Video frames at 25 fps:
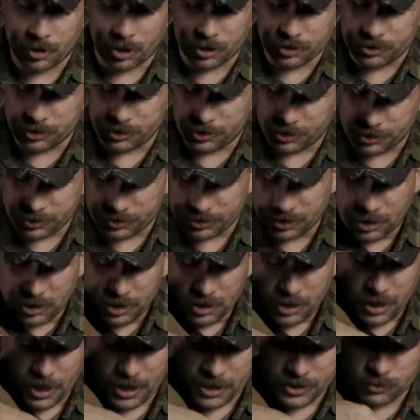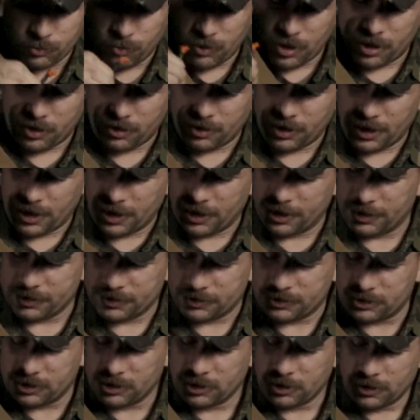cartridges, as well
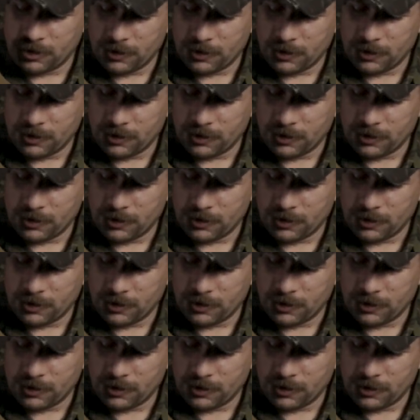as